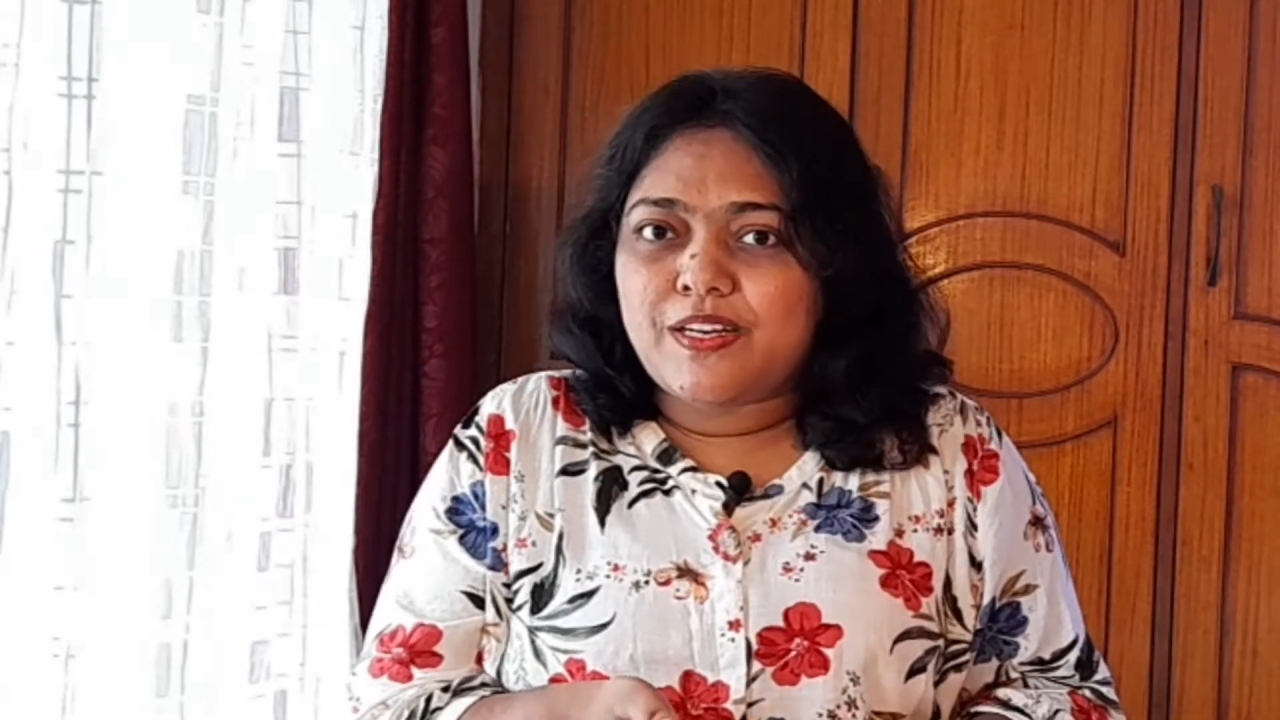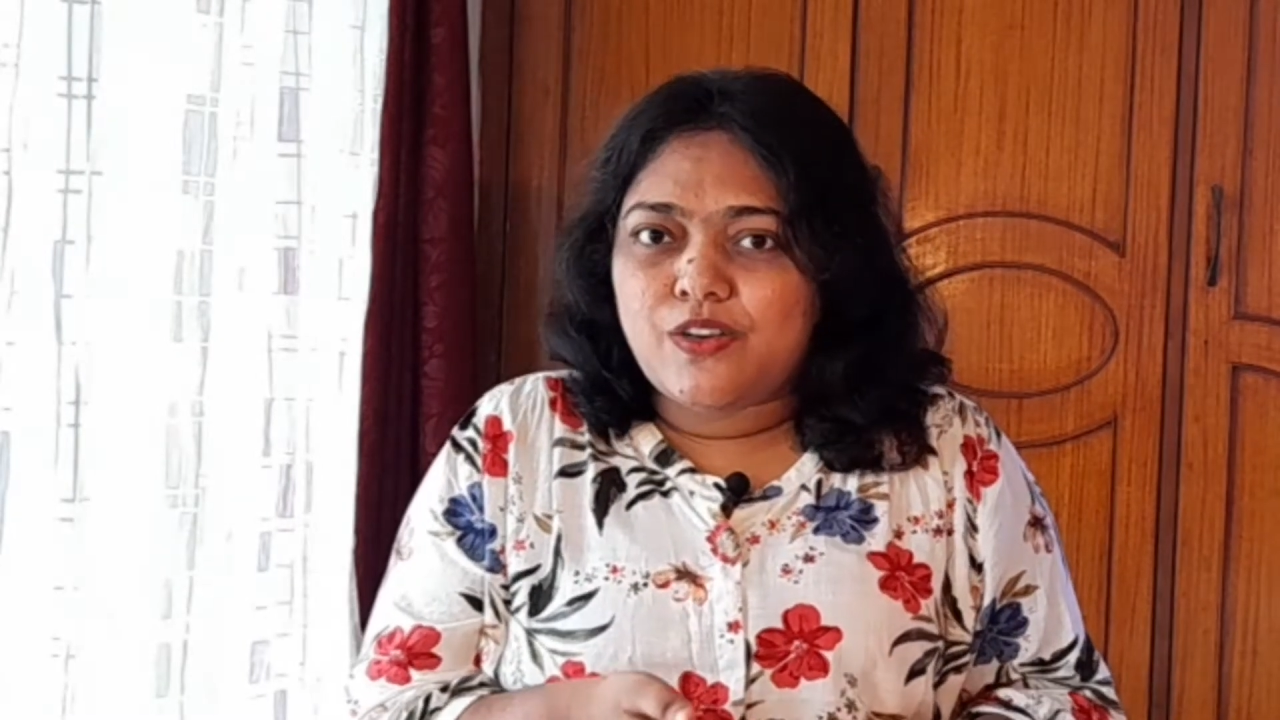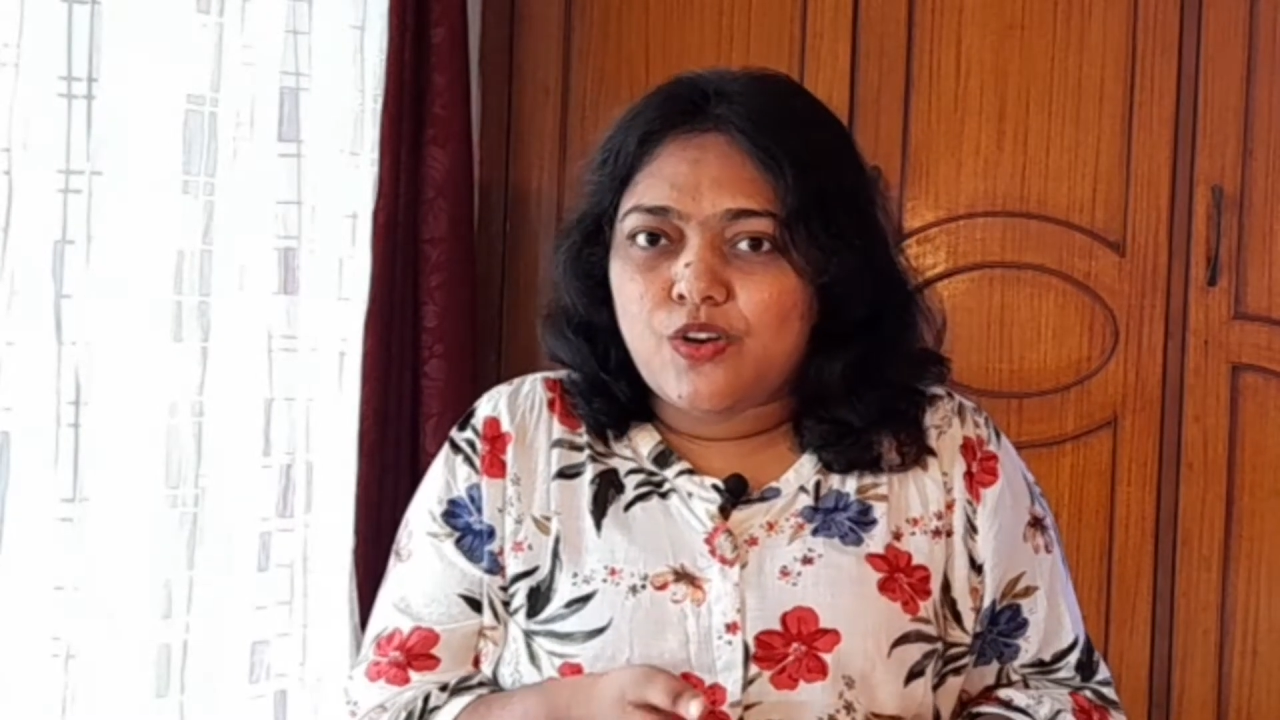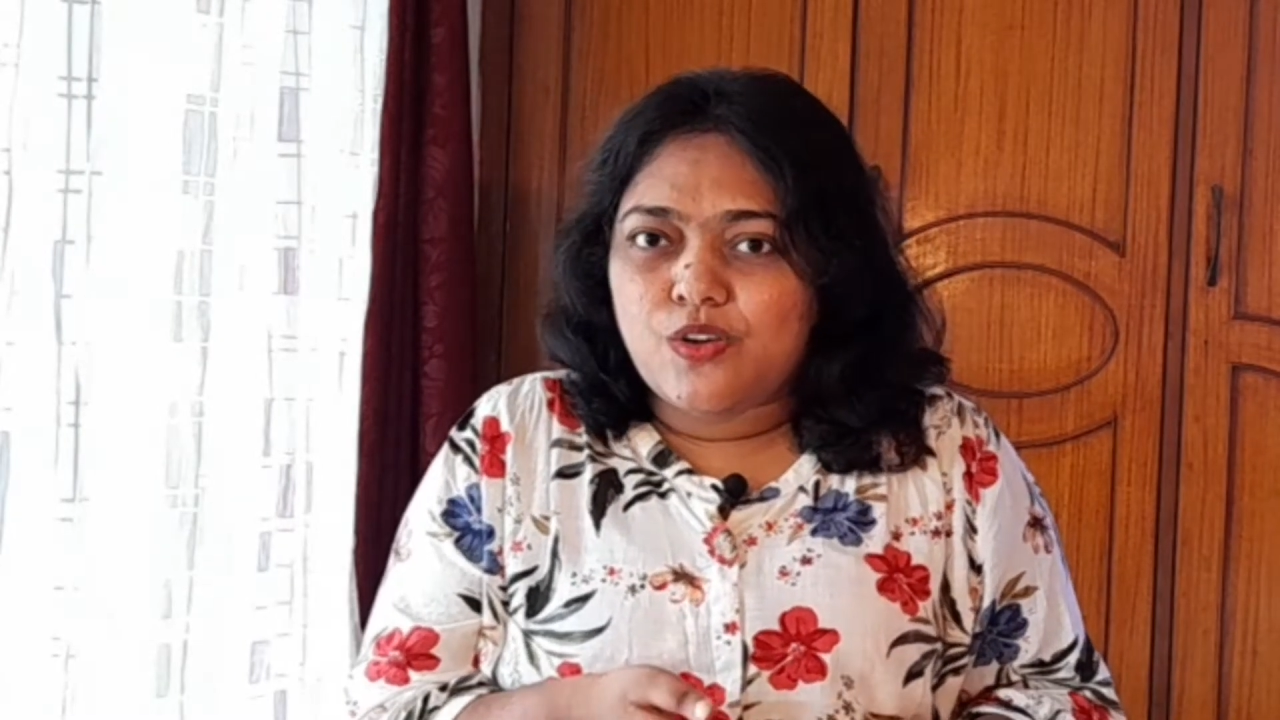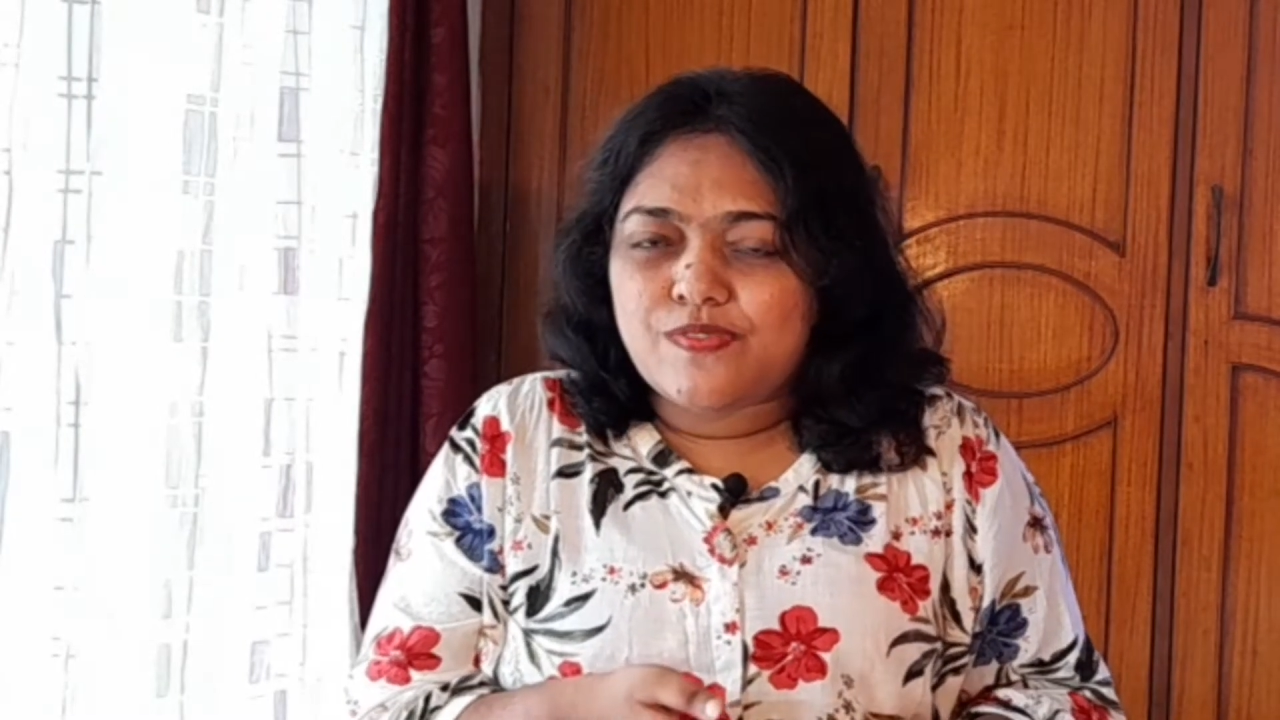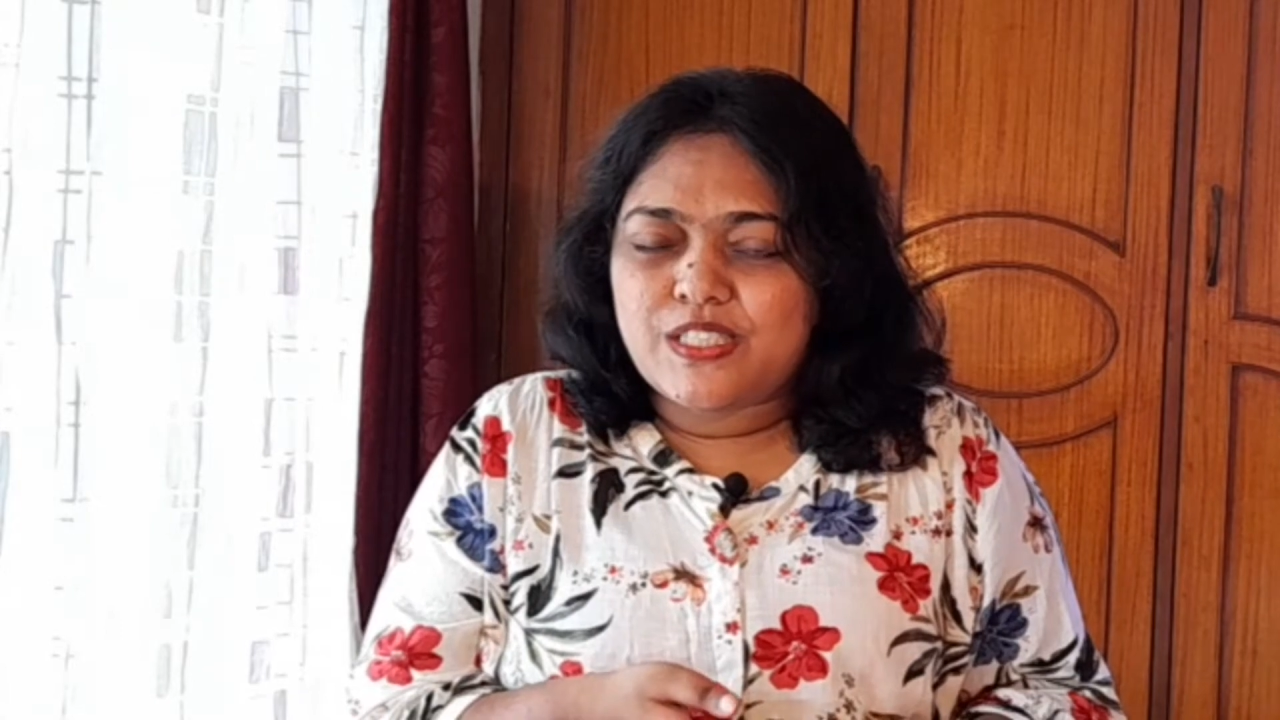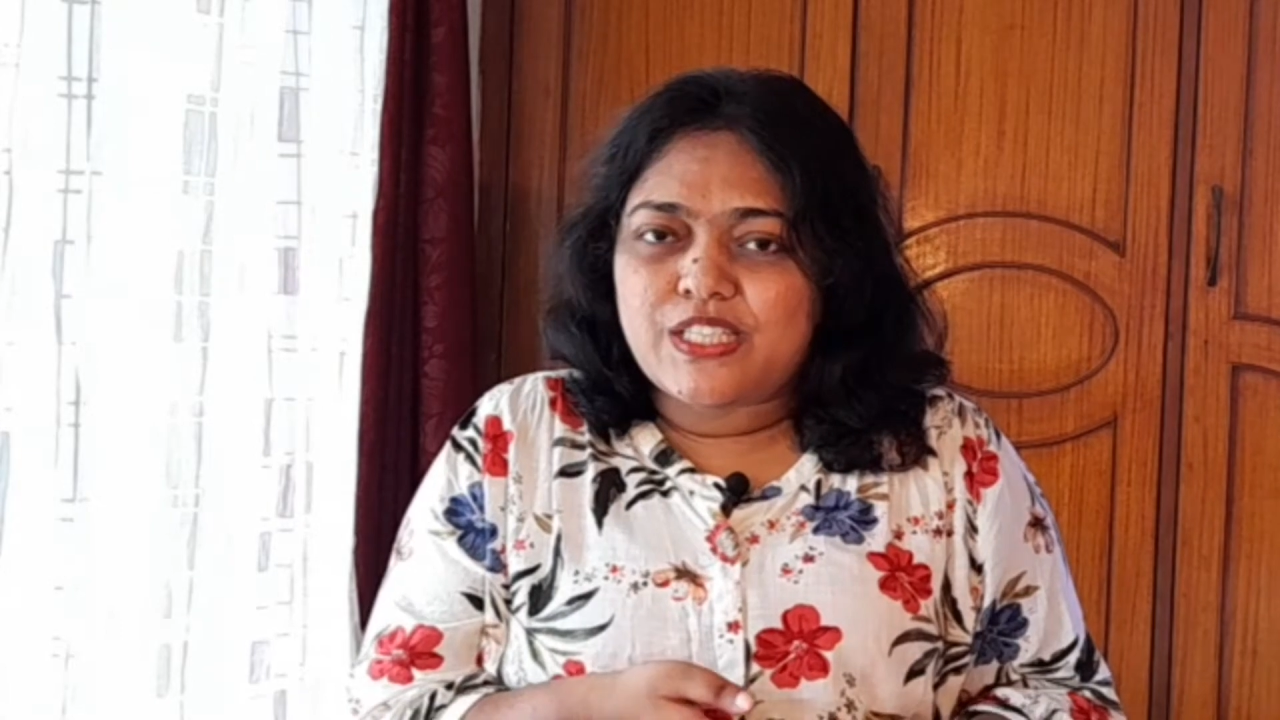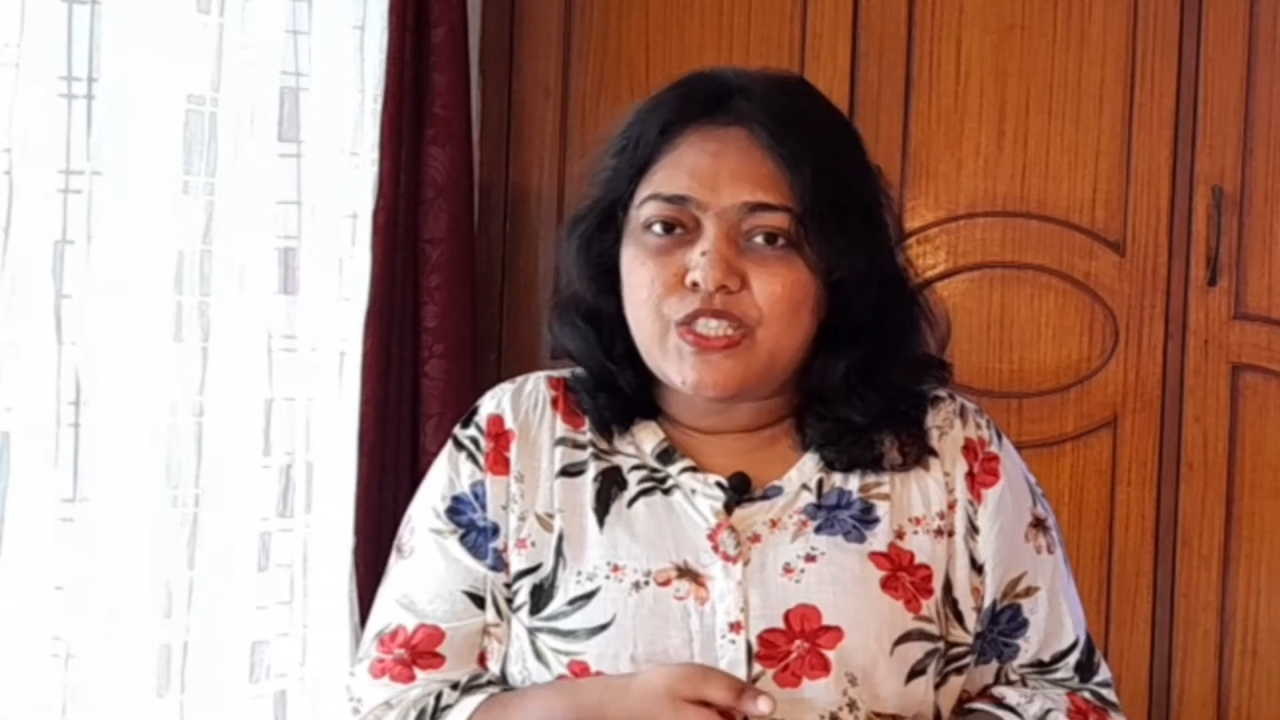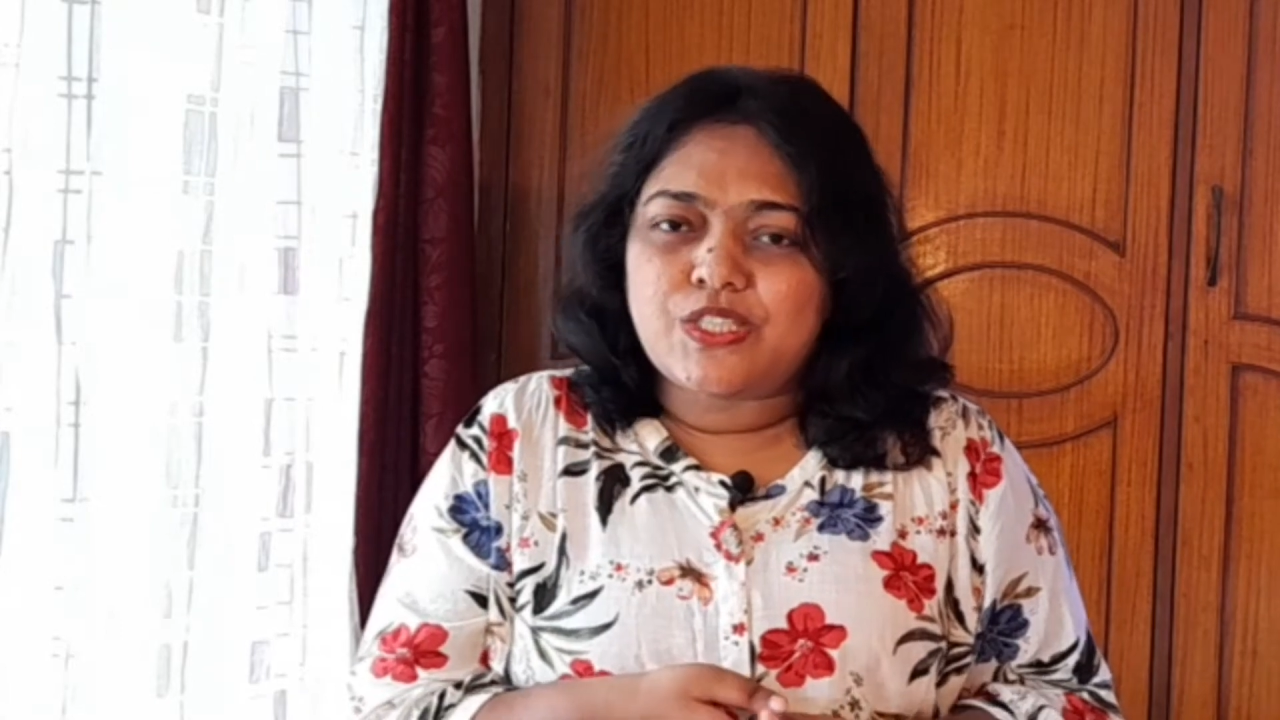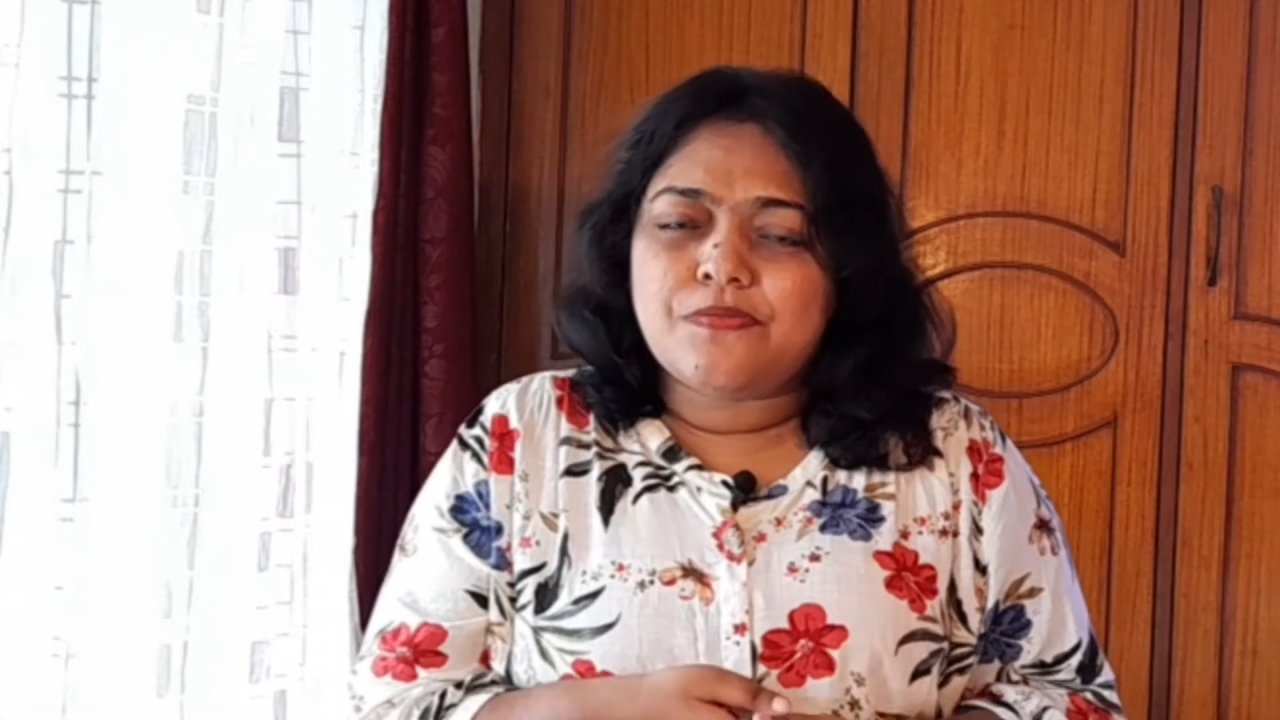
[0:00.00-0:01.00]
in a
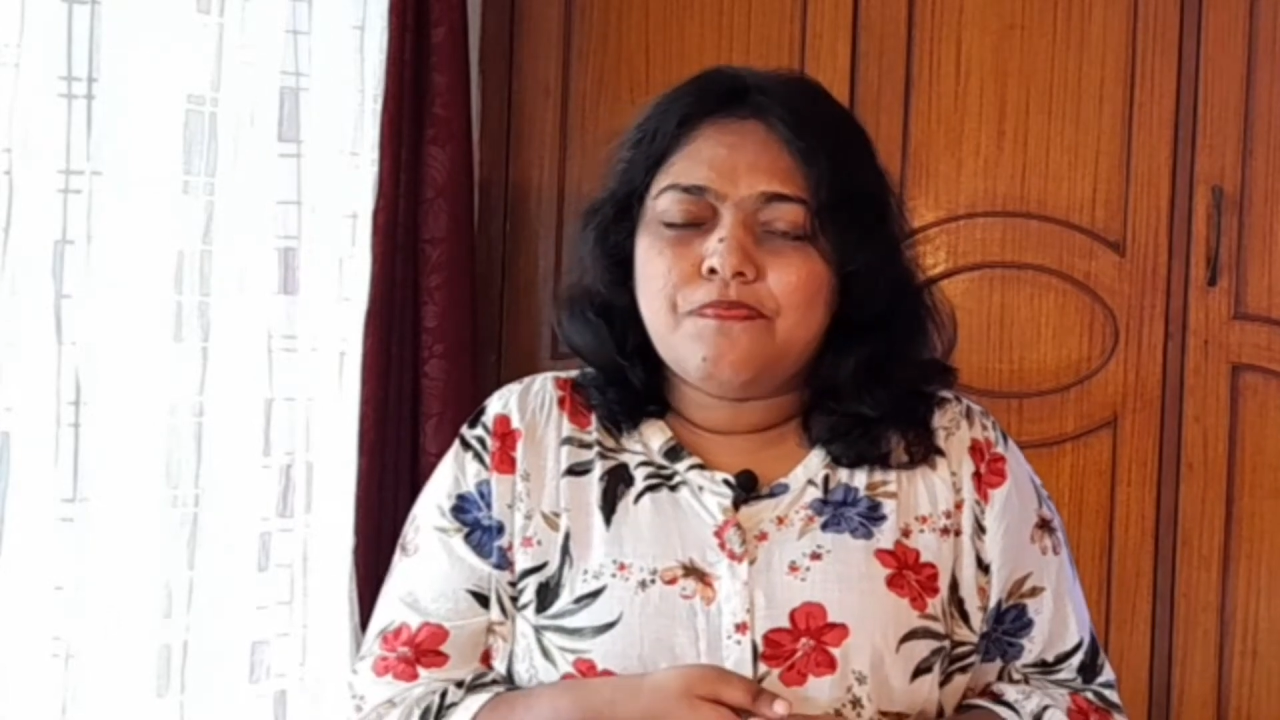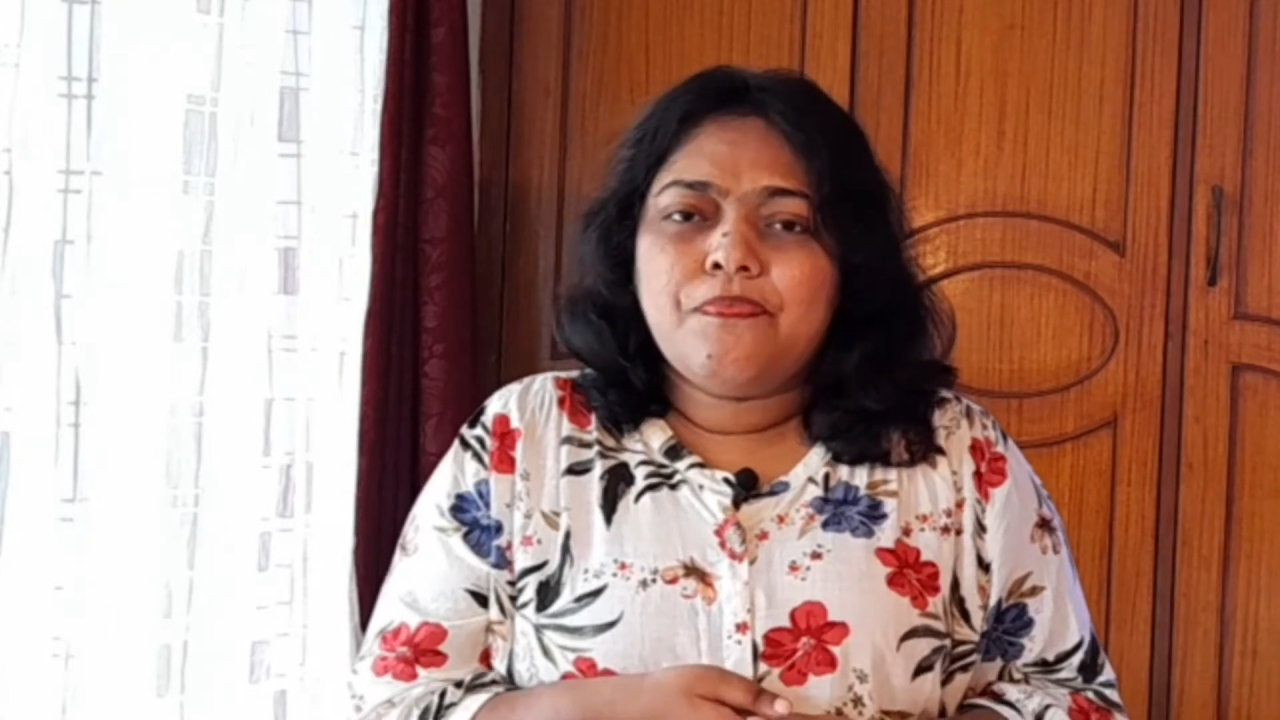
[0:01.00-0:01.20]
conversation